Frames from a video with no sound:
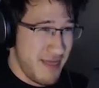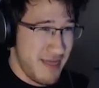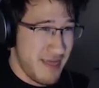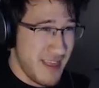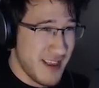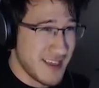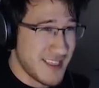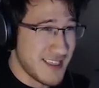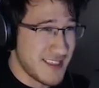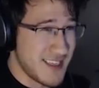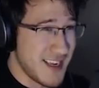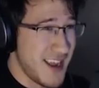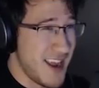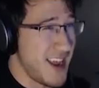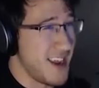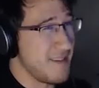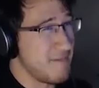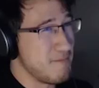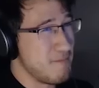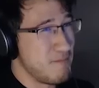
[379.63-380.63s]
This is
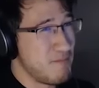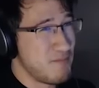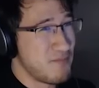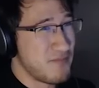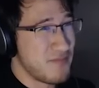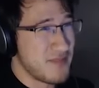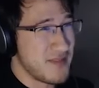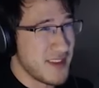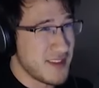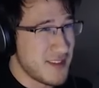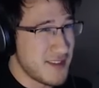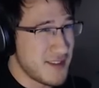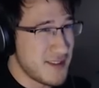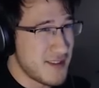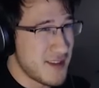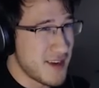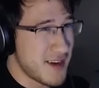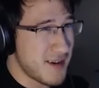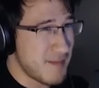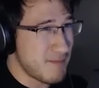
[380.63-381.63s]
it. This is
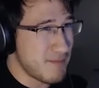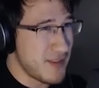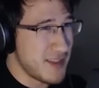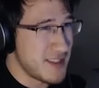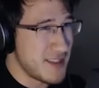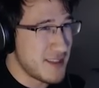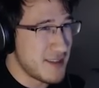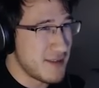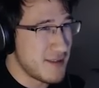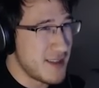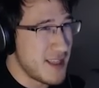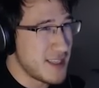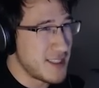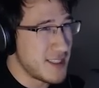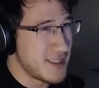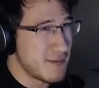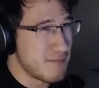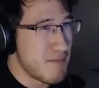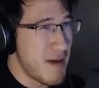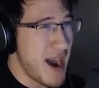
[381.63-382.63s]
the this is this
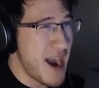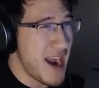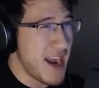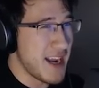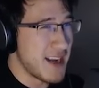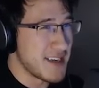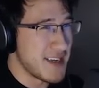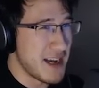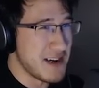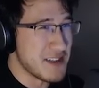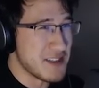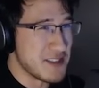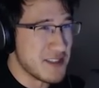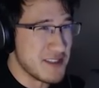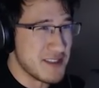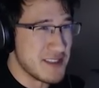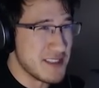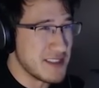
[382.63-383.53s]
is my intelligence.